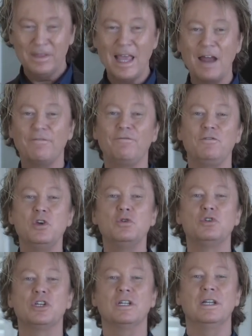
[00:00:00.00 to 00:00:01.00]
that
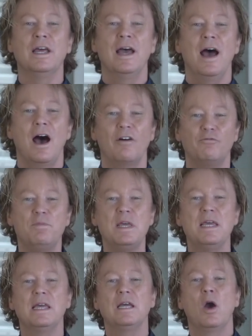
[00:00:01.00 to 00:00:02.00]
fusion of
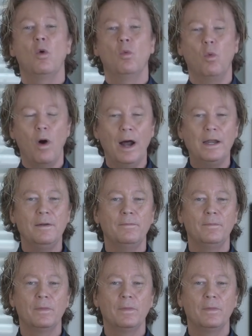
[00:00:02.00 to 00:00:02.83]
being one,